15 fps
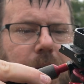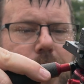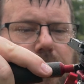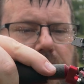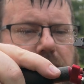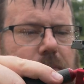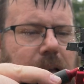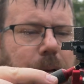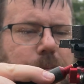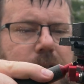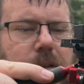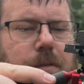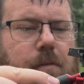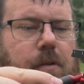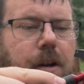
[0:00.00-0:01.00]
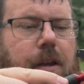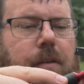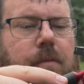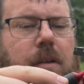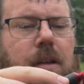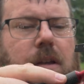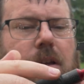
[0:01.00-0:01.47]
head, absolutely great.
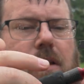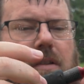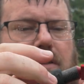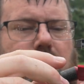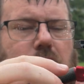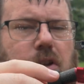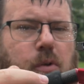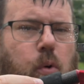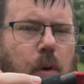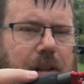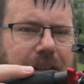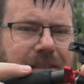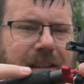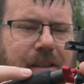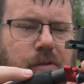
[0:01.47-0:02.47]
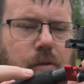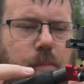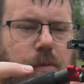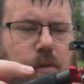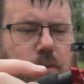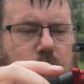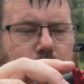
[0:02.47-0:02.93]
So you can quickly set
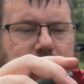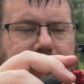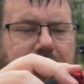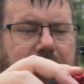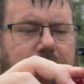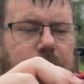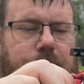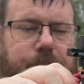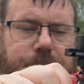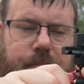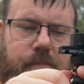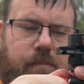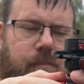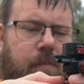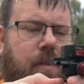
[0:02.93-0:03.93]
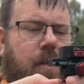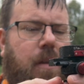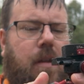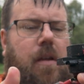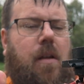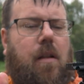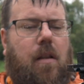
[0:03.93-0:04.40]
up your scene,
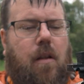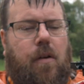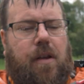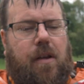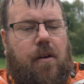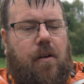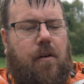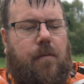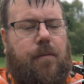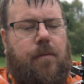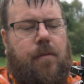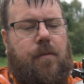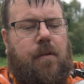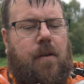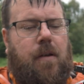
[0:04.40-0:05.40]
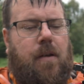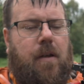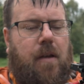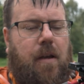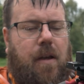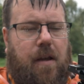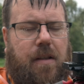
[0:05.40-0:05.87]
lock it off,
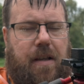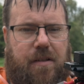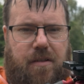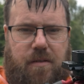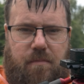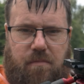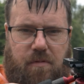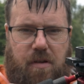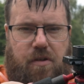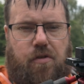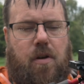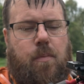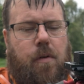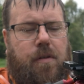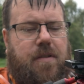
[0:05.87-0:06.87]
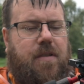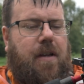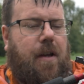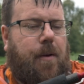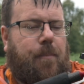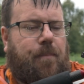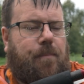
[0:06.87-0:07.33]
and that's your tripod
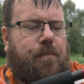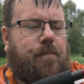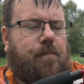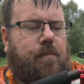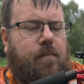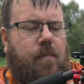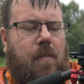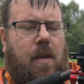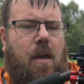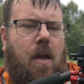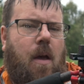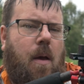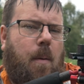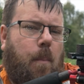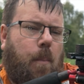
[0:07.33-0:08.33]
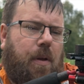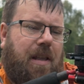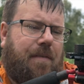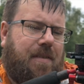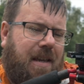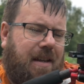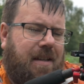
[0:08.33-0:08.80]
set. But
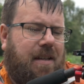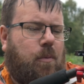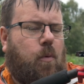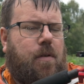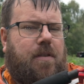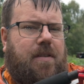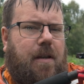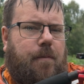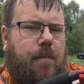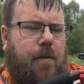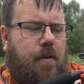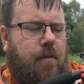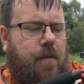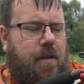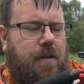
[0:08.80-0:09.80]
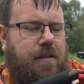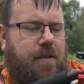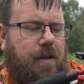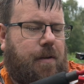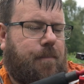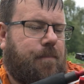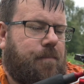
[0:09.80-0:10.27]
they're taking it one step further, you
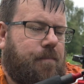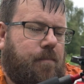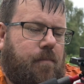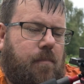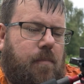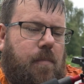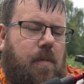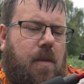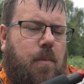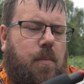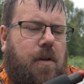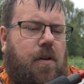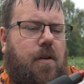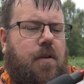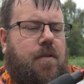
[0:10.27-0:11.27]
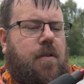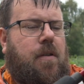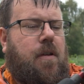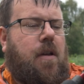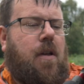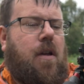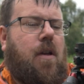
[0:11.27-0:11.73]
see, because
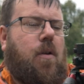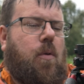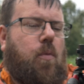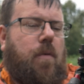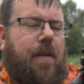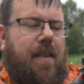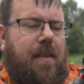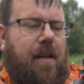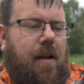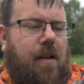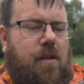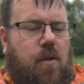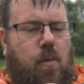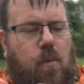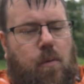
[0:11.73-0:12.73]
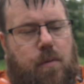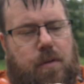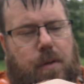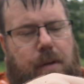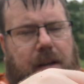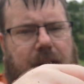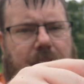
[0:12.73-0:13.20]
within that you
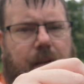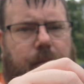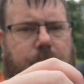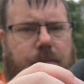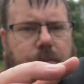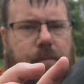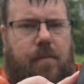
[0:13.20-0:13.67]
also have